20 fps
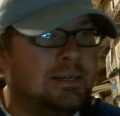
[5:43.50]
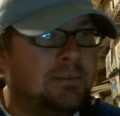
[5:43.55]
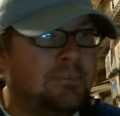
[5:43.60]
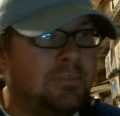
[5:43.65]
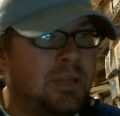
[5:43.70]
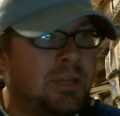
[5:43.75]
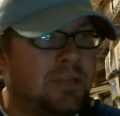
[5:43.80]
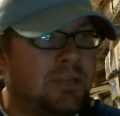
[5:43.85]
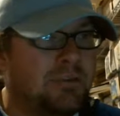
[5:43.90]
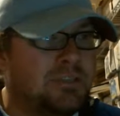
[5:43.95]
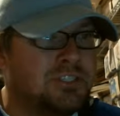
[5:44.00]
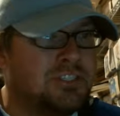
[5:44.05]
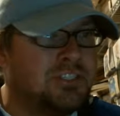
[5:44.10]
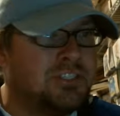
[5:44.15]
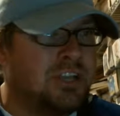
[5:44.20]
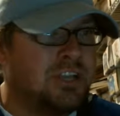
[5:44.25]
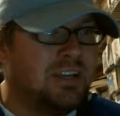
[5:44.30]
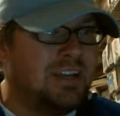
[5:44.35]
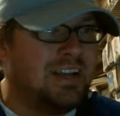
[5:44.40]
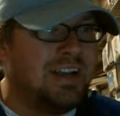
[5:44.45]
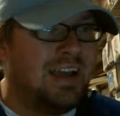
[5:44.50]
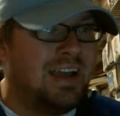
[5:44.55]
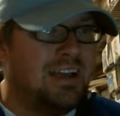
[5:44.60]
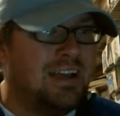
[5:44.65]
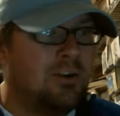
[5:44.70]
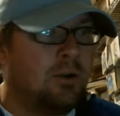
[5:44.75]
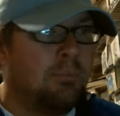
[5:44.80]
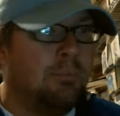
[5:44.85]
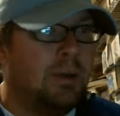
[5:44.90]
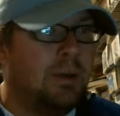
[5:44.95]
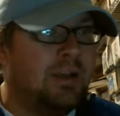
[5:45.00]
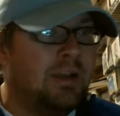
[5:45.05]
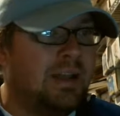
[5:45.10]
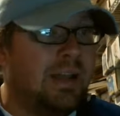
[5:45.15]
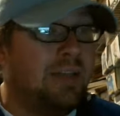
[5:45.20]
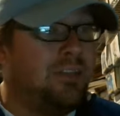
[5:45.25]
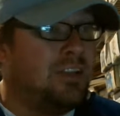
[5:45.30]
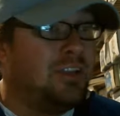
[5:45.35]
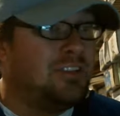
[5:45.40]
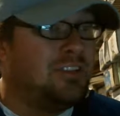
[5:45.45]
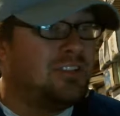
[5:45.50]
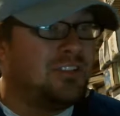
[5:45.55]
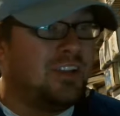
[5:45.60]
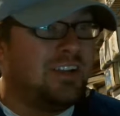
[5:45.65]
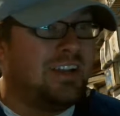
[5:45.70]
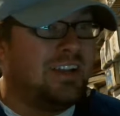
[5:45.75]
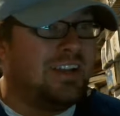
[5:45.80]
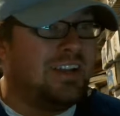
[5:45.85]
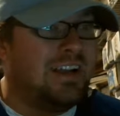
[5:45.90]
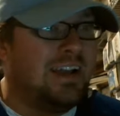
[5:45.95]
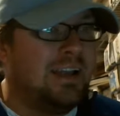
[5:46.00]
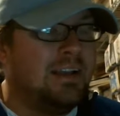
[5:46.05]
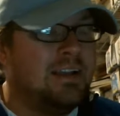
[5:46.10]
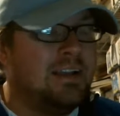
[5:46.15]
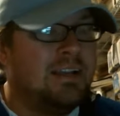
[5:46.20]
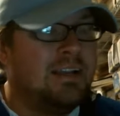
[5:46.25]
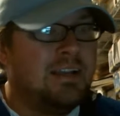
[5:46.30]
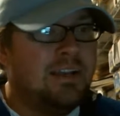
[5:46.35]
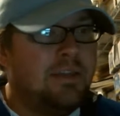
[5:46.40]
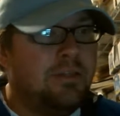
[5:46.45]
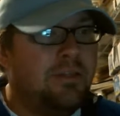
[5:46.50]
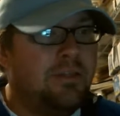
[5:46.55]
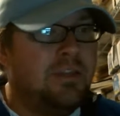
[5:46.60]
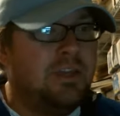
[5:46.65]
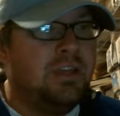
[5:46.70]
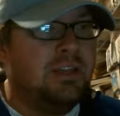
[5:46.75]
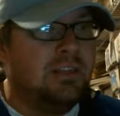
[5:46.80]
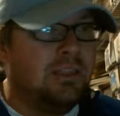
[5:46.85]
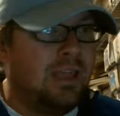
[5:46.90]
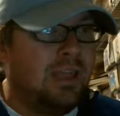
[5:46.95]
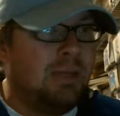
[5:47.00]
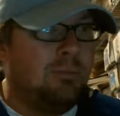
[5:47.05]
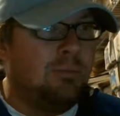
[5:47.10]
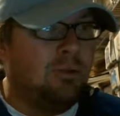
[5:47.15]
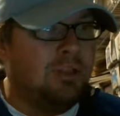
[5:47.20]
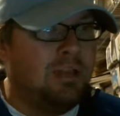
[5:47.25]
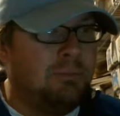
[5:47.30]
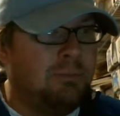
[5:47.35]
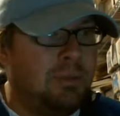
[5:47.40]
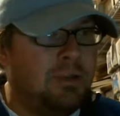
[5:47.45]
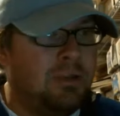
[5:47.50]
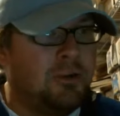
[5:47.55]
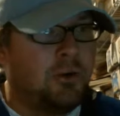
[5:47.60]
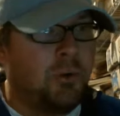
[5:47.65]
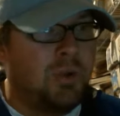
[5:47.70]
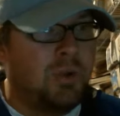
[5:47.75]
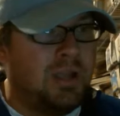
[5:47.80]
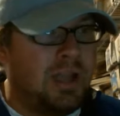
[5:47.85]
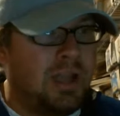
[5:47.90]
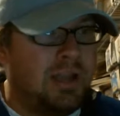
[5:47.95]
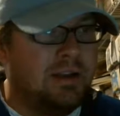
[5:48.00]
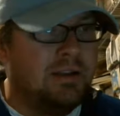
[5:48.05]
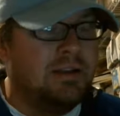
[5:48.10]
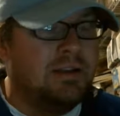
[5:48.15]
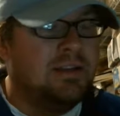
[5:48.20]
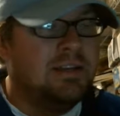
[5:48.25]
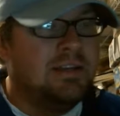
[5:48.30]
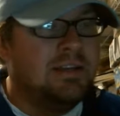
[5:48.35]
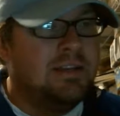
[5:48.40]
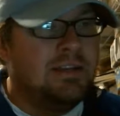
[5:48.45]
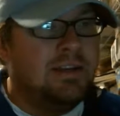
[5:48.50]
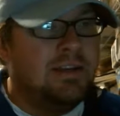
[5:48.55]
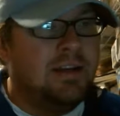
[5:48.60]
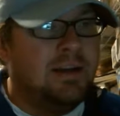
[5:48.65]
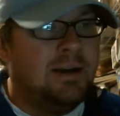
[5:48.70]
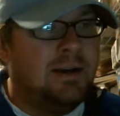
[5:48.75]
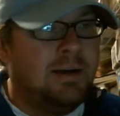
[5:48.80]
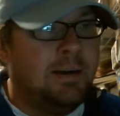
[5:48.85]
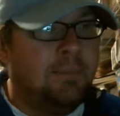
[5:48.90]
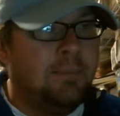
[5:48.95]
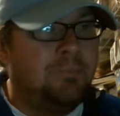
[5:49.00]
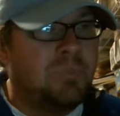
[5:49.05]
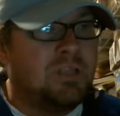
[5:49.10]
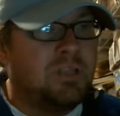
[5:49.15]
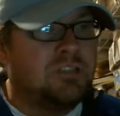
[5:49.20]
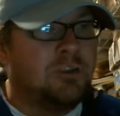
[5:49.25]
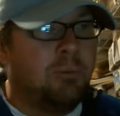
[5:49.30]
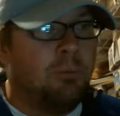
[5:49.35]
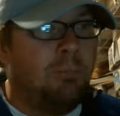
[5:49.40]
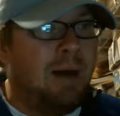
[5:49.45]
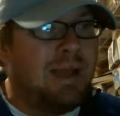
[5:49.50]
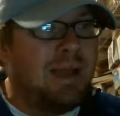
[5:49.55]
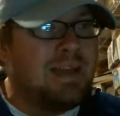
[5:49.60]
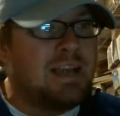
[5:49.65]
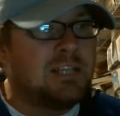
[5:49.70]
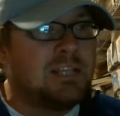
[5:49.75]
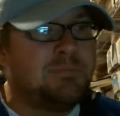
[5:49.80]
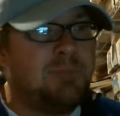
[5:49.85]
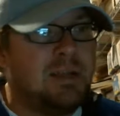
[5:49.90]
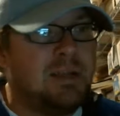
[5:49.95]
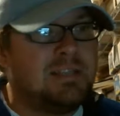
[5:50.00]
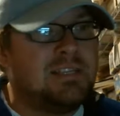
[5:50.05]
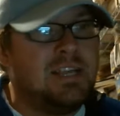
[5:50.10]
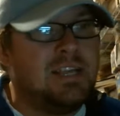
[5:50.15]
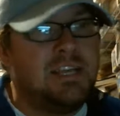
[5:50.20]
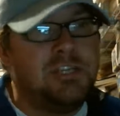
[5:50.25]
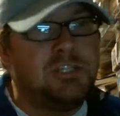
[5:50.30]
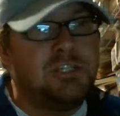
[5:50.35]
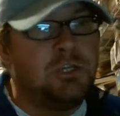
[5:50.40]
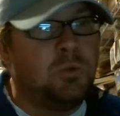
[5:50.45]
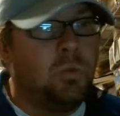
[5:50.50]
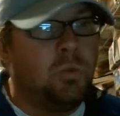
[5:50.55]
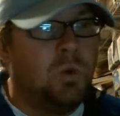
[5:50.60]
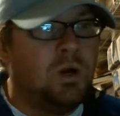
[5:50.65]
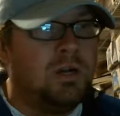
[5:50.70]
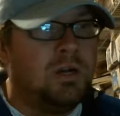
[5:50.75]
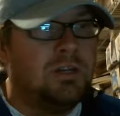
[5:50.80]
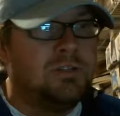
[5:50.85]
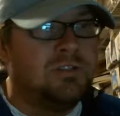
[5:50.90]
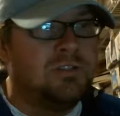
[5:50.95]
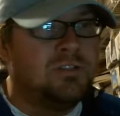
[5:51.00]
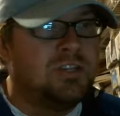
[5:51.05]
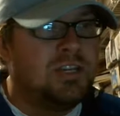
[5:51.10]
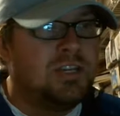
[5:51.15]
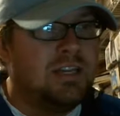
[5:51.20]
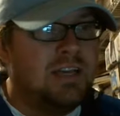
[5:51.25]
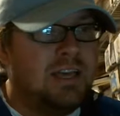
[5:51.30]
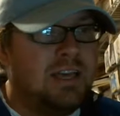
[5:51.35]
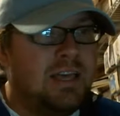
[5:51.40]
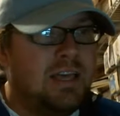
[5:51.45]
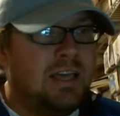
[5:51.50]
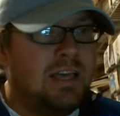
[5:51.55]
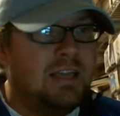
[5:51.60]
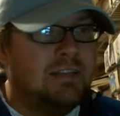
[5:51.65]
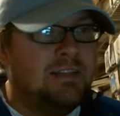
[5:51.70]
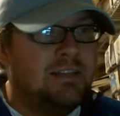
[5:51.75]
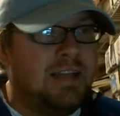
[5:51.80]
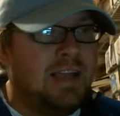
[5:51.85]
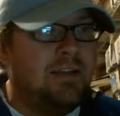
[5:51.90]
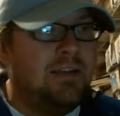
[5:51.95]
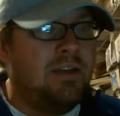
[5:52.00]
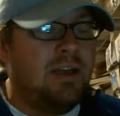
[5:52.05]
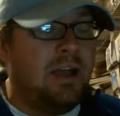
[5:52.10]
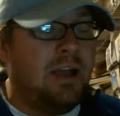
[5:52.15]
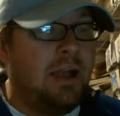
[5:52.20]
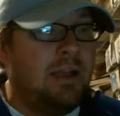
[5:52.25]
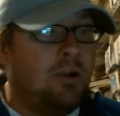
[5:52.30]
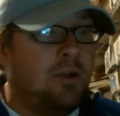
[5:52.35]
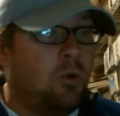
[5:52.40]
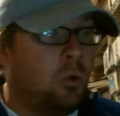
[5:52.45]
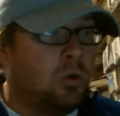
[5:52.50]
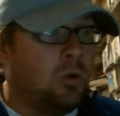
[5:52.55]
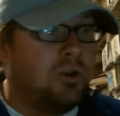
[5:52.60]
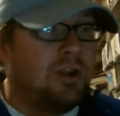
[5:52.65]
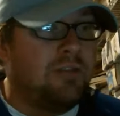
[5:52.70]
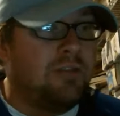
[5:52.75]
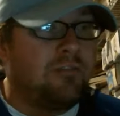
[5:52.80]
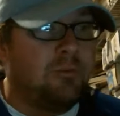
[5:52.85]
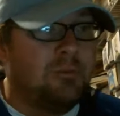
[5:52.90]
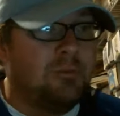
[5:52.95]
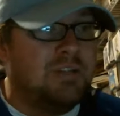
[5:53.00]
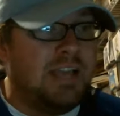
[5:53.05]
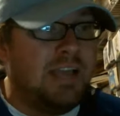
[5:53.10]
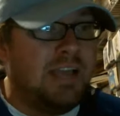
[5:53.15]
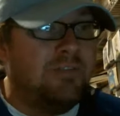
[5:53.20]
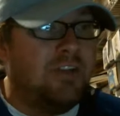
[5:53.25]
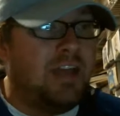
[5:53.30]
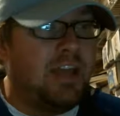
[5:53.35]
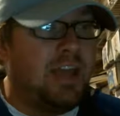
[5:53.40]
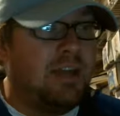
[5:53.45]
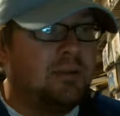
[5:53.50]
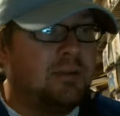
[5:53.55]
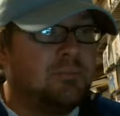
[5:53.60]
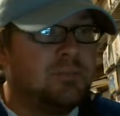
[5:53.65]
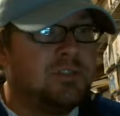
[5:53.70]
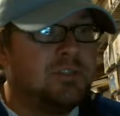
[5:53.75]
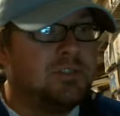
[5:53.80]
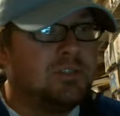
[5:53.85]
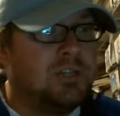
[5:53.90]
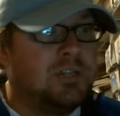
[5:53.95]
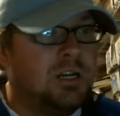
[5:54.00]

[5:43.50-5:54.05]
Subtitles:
either Sunday night or Monday. I think Sunday night. The label had been created. So my expectation was I ordered it from Dave and Adams,